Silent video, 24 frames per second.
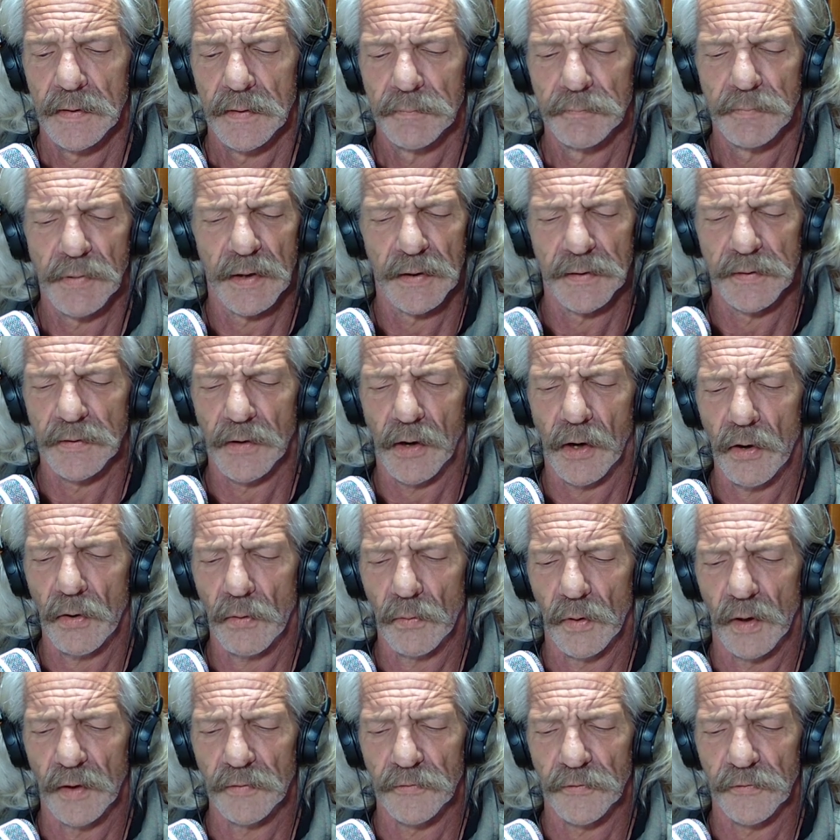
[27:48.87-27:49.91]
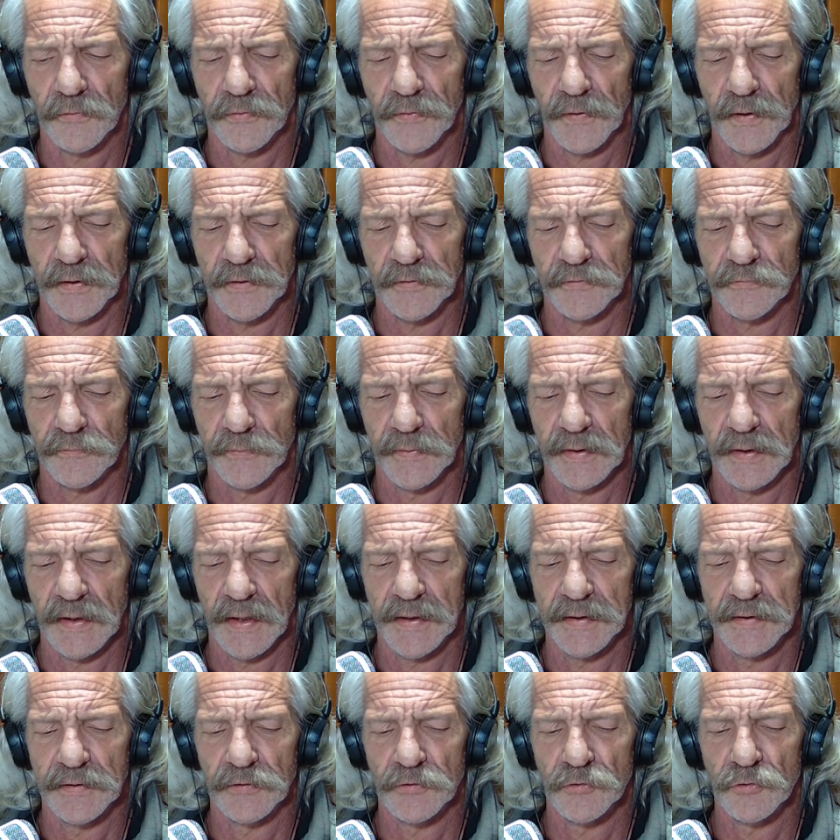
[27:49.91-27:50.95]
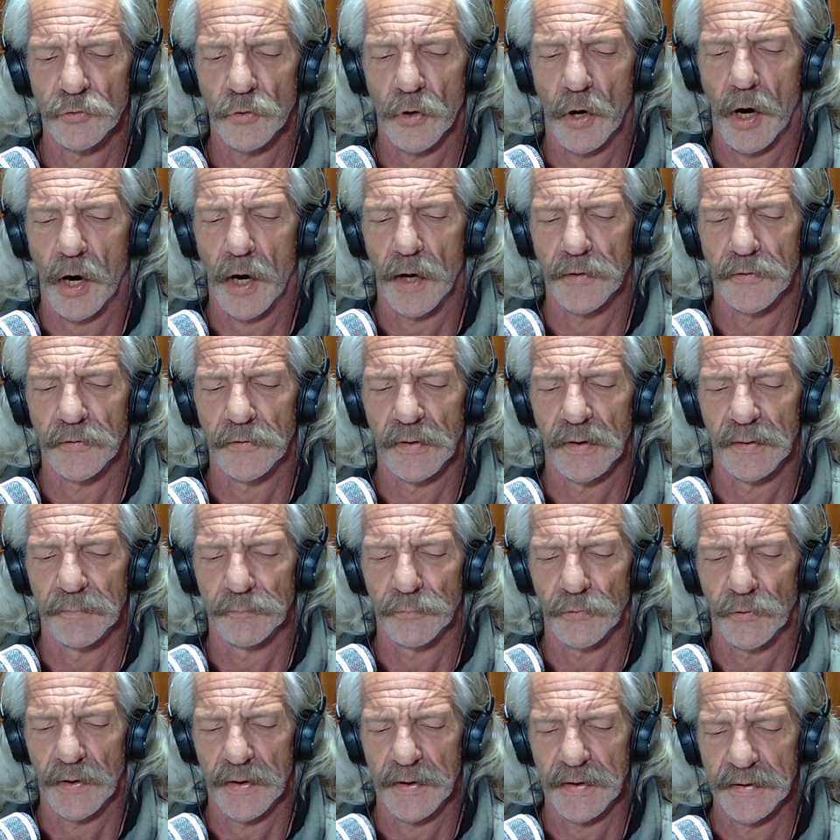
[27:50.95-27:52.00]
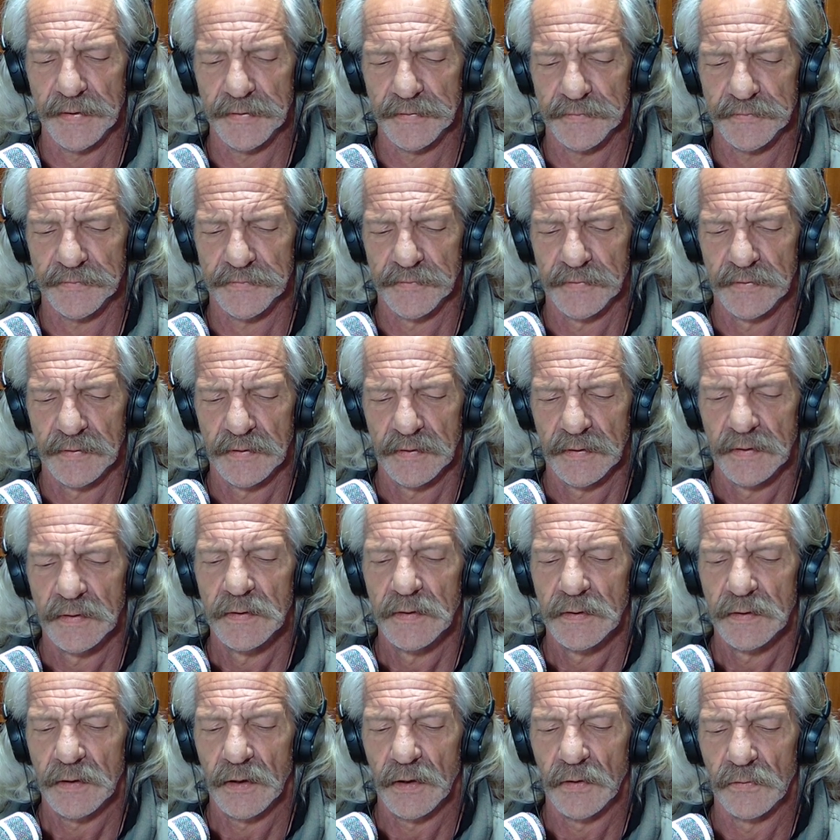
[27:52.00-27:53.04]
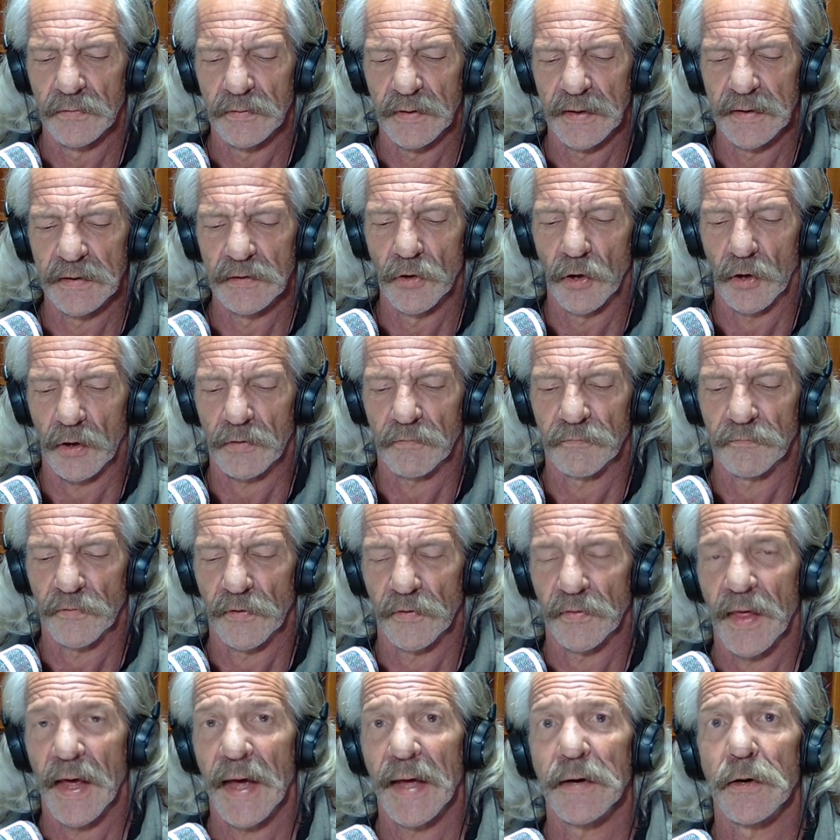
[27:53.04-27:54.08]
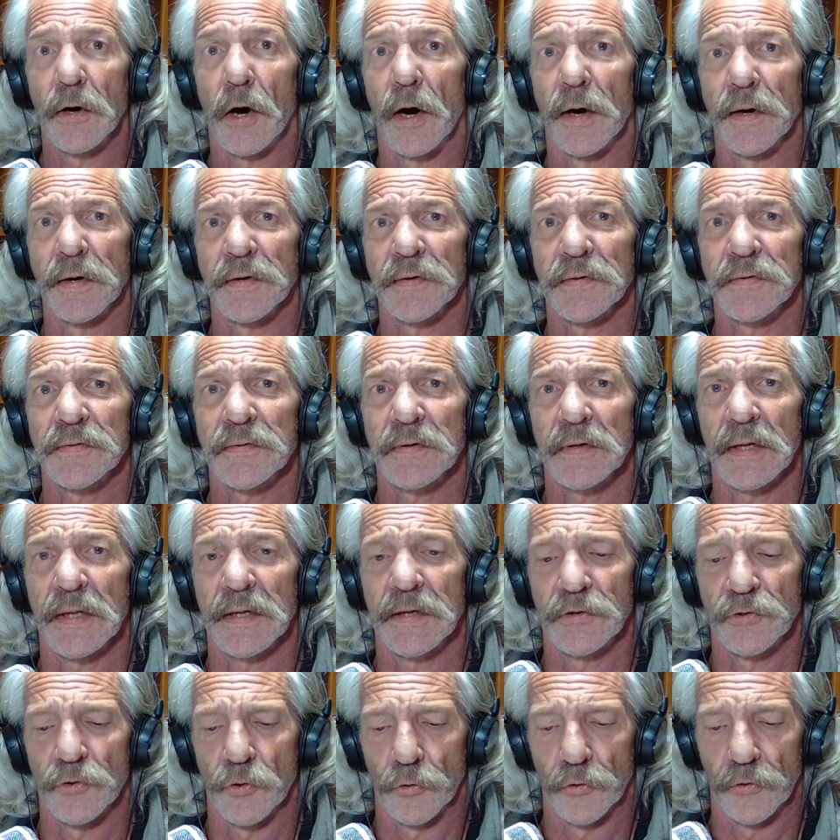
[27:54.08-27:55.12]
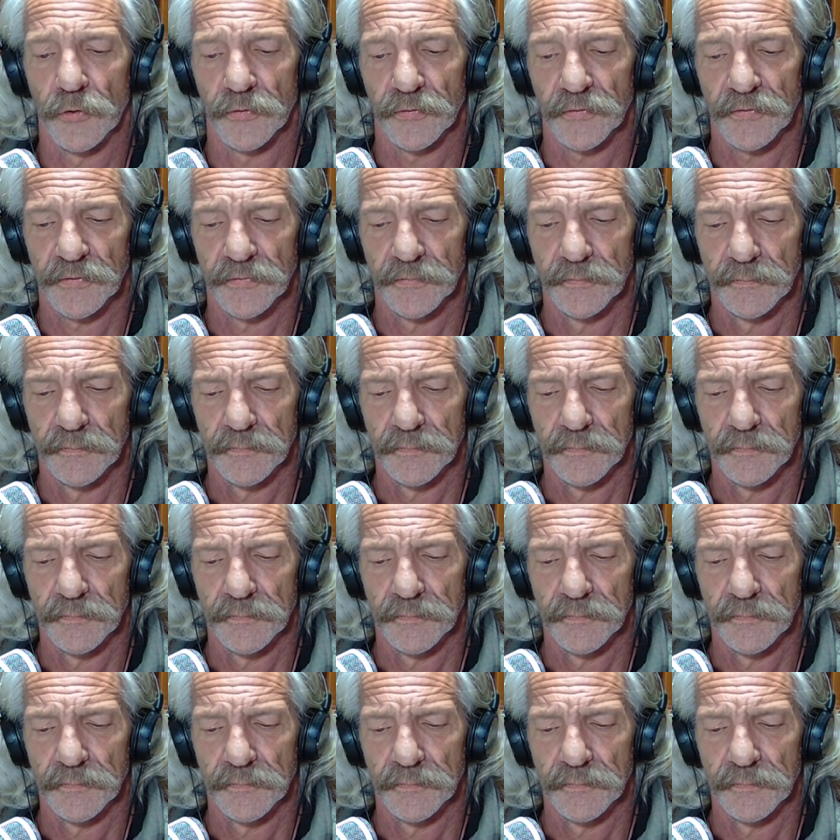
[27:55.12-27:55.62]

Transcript: But in all other things related to honor and praise, only look for that honestly yours.